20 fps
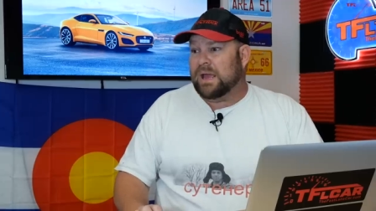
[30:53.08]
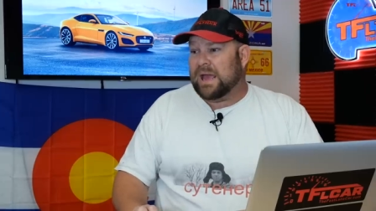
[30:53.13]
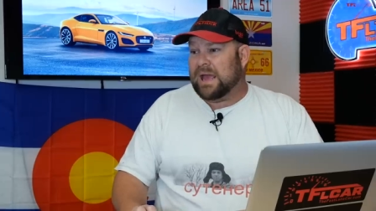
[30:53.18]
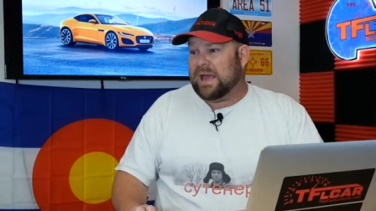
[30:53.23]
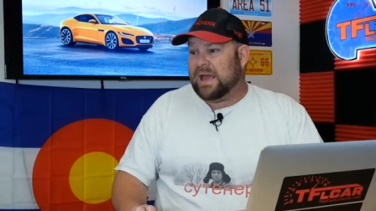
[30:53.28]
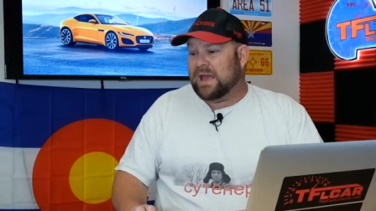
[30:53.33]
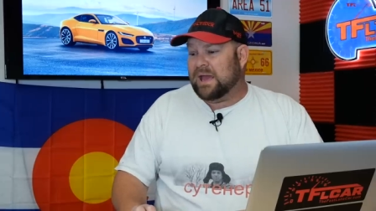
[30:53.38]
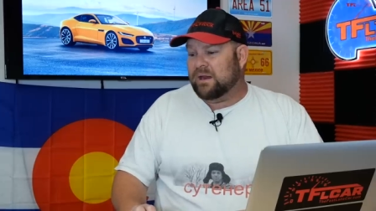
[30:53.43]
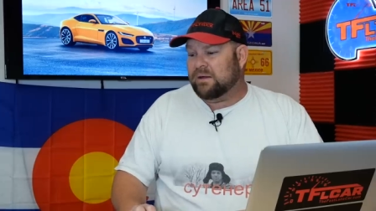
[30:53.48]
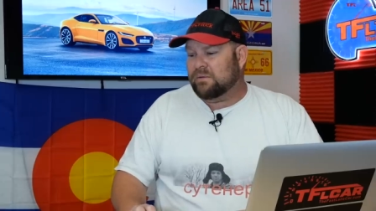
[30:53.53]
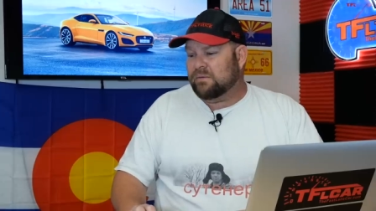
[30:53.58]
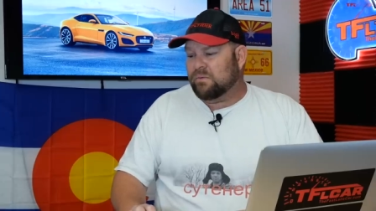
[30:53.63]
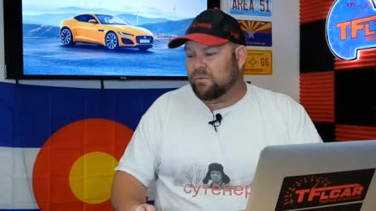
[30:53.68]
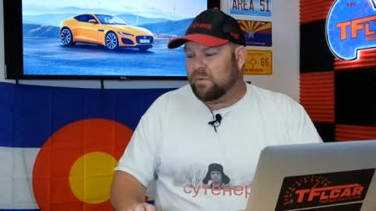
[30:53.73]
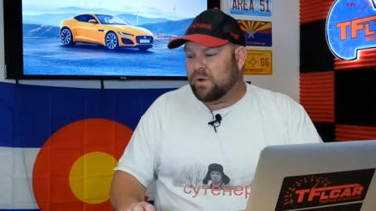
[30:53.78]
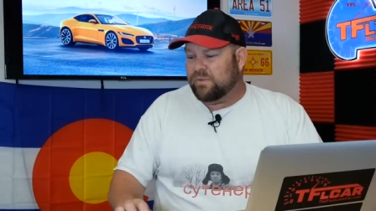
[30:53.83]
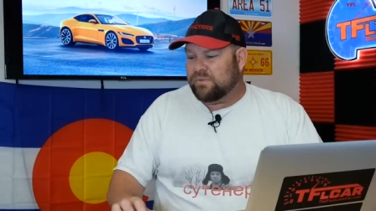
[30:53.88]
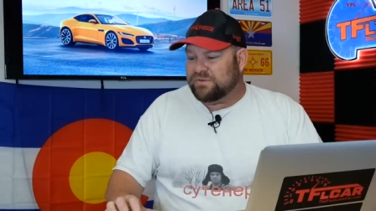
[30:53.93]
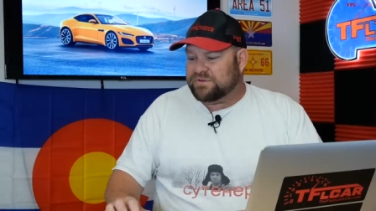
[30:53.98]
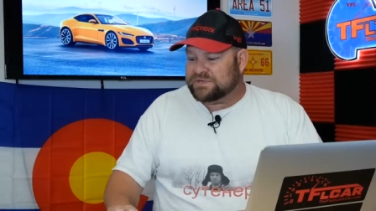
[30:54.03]
And
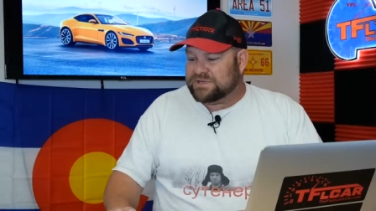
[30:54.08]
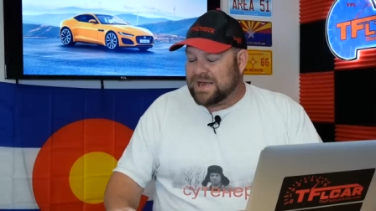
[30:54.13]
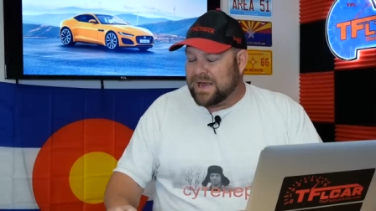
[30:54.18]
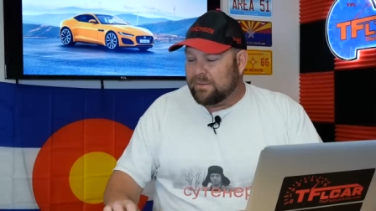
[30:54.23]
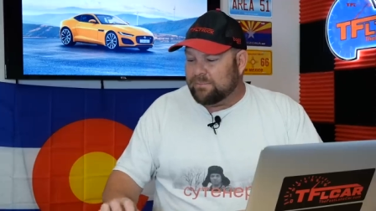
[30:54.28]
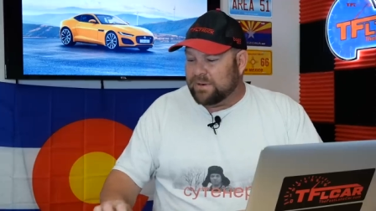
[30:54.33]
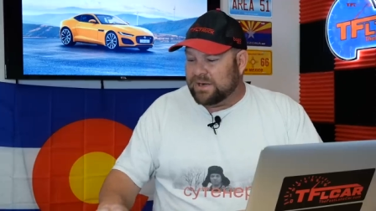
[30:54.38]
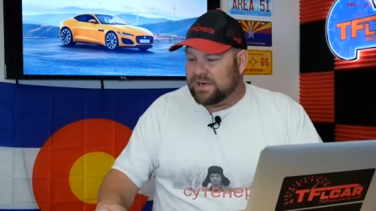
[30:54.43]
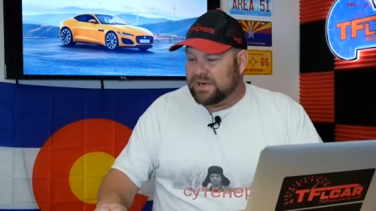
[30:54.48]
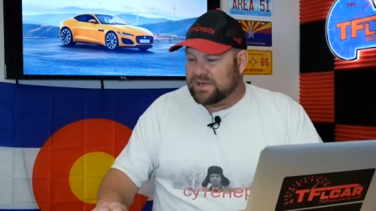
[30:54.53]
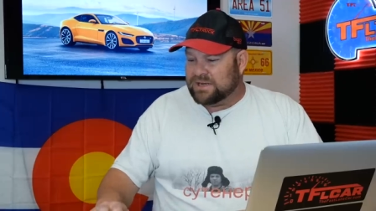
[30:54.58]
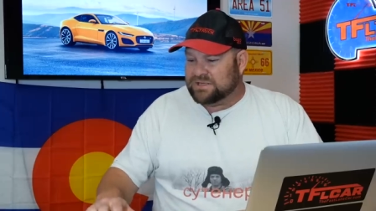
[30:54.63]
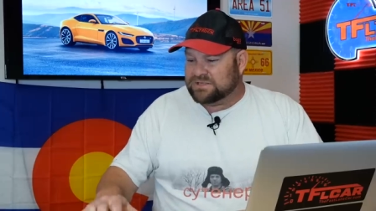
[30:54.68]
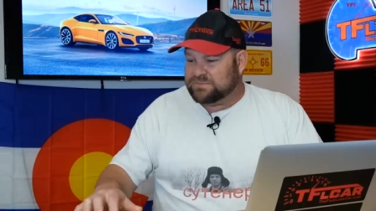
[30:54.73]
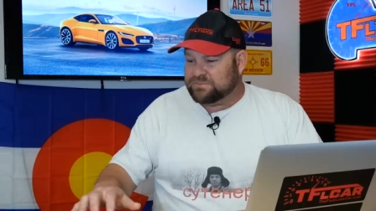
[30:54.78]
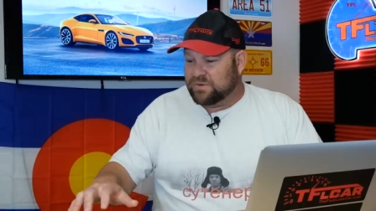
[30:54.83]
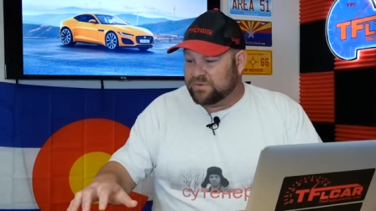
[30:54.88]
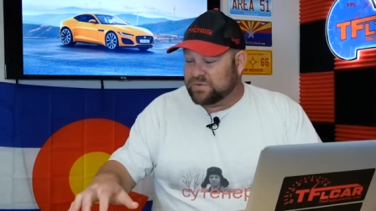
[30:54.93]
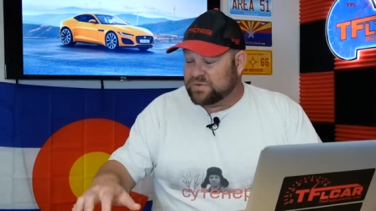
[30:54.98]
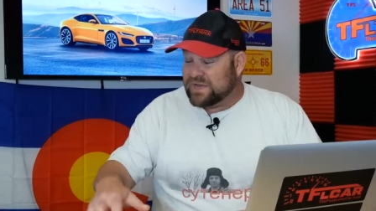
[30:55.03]
what's happening
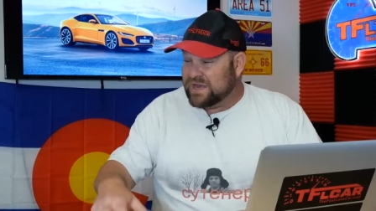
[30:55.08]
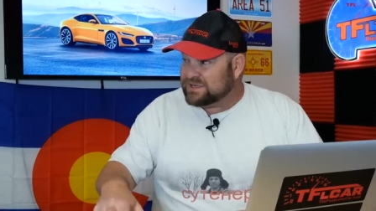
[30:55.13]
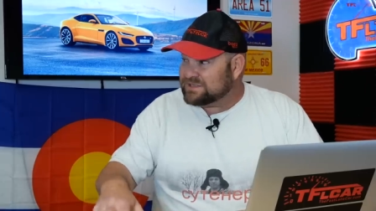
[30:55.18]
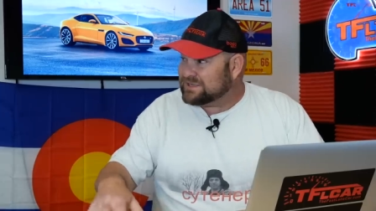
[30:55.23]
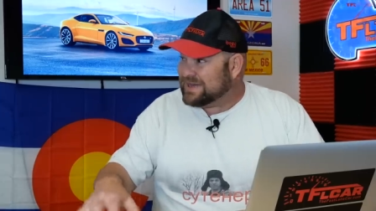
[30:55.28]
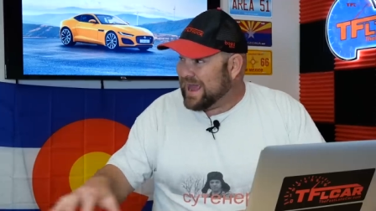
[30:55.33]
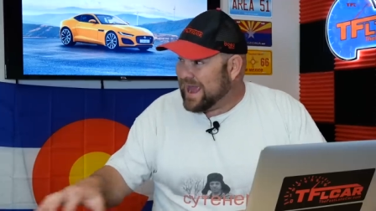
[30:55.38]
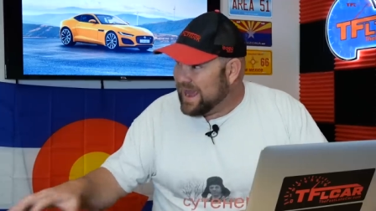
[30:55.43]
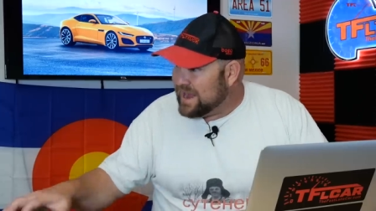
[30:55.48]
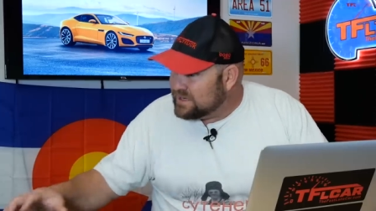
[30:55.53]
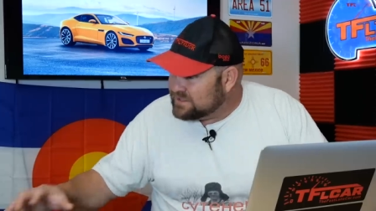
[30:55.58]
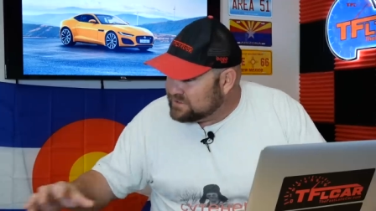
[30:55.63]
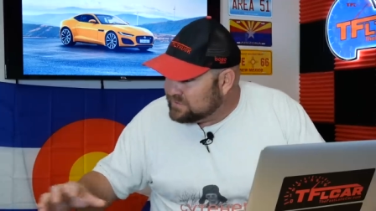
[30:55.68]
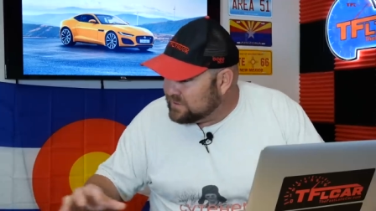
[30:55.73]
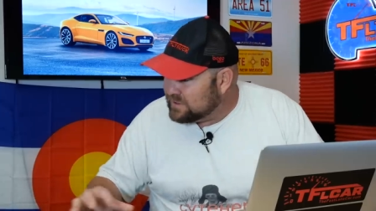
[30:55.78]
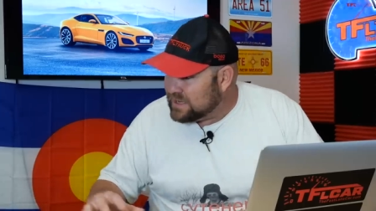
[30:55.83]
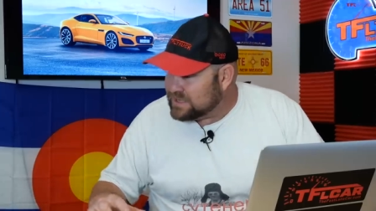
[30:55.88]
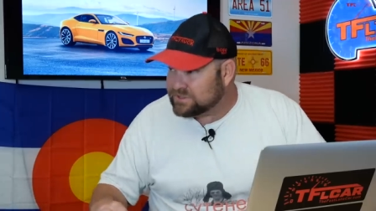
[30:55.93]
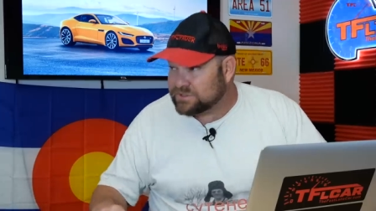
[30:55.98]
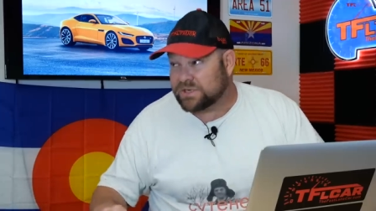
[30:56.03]
is both Tesla and
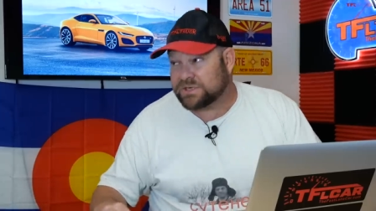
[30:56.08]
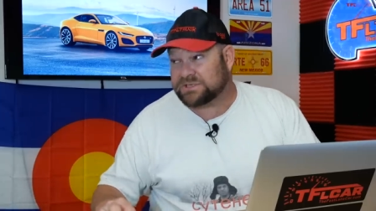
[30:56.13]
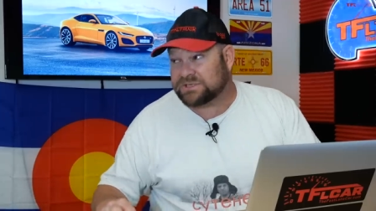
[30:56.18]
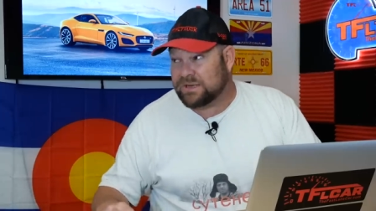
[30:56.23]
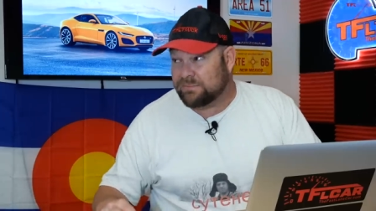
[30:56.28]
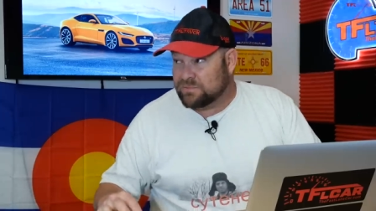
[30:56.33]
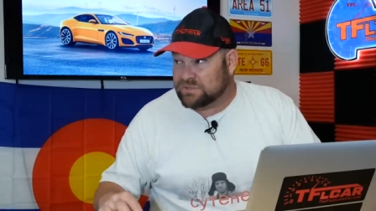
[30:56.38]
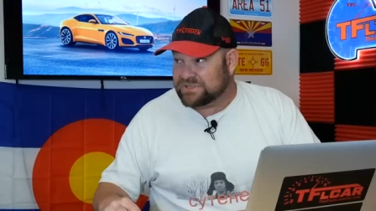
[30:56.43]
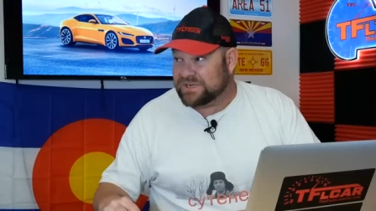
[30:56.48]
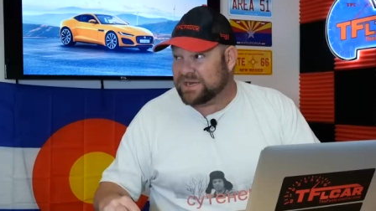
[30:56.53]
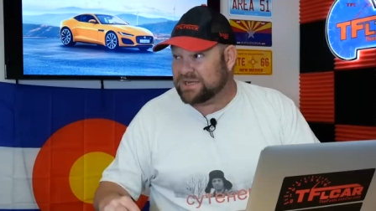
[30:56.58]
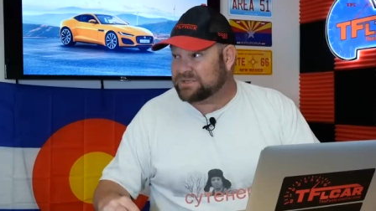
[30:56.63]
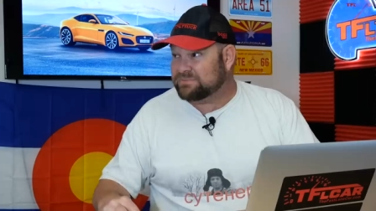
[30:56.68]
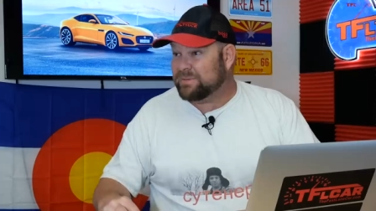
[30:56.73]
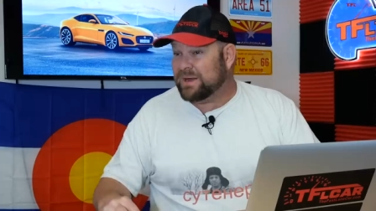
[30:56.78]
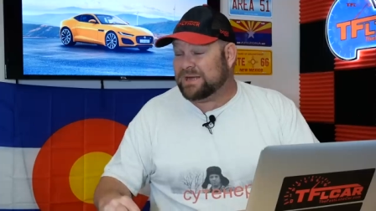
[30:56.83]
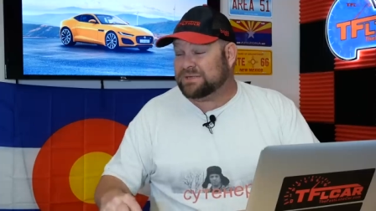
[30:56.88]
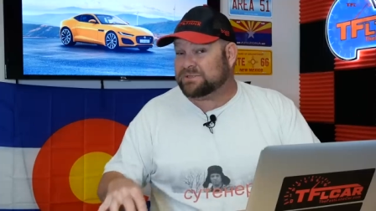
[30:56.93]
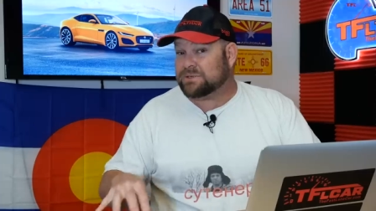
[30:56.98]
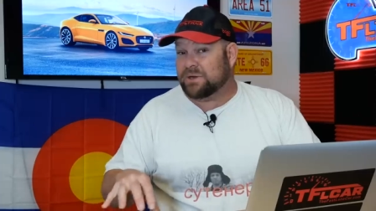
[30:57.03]
to a lesser extent Mercedes
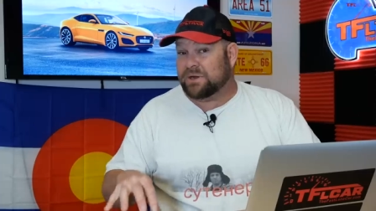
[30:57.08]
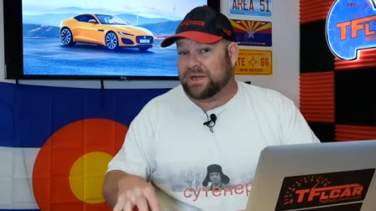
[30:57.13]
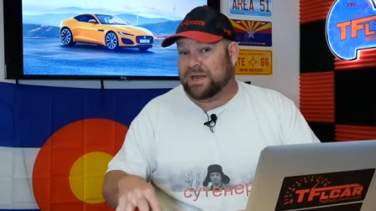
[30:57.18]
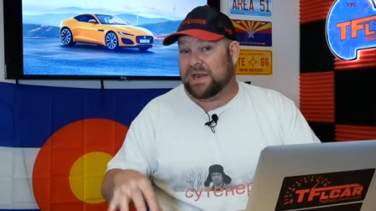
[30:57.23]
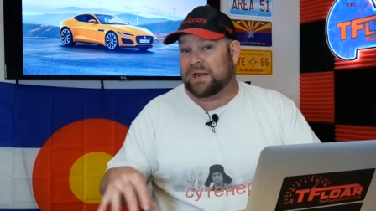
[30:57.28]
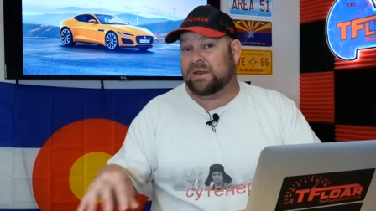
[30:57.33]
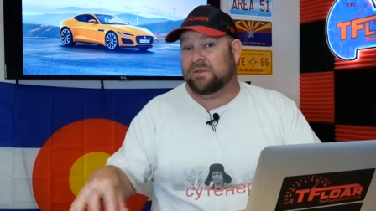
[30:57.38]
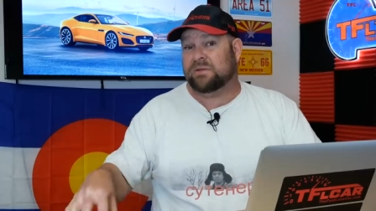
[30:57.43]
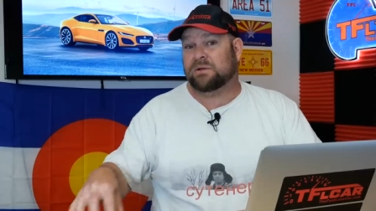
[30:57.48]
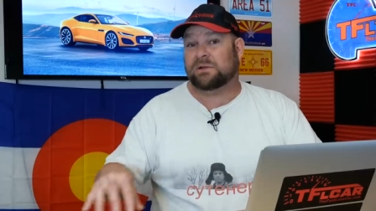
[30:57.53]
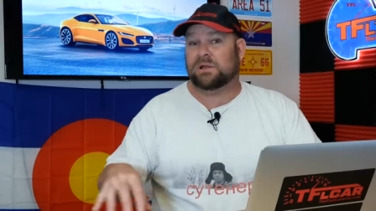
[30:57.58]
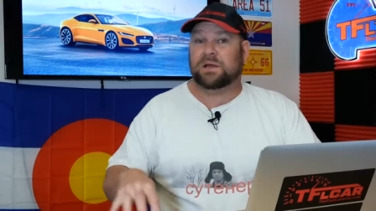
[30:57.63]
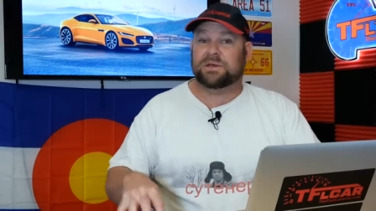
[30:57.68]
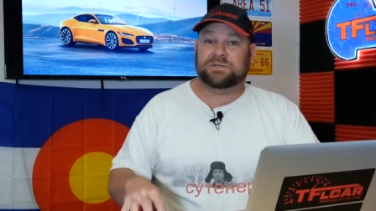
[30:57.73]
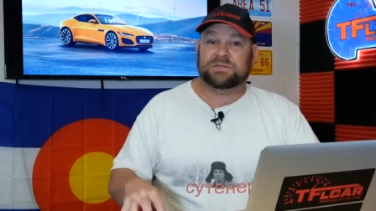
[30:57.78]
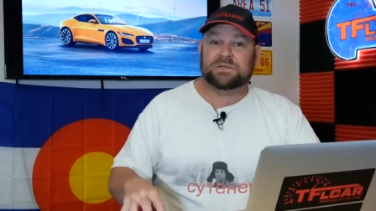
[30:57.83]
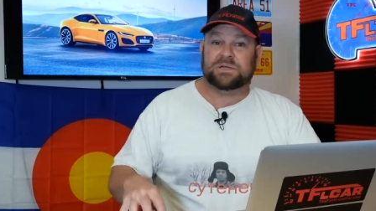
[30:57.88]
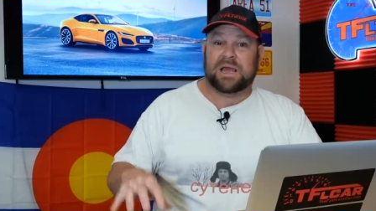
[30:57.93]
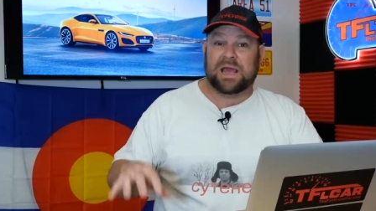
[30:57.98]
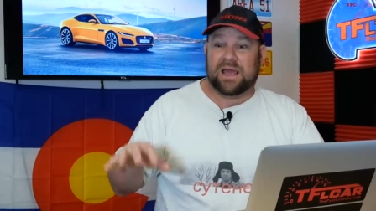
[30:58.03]
Benz are eating their lunch.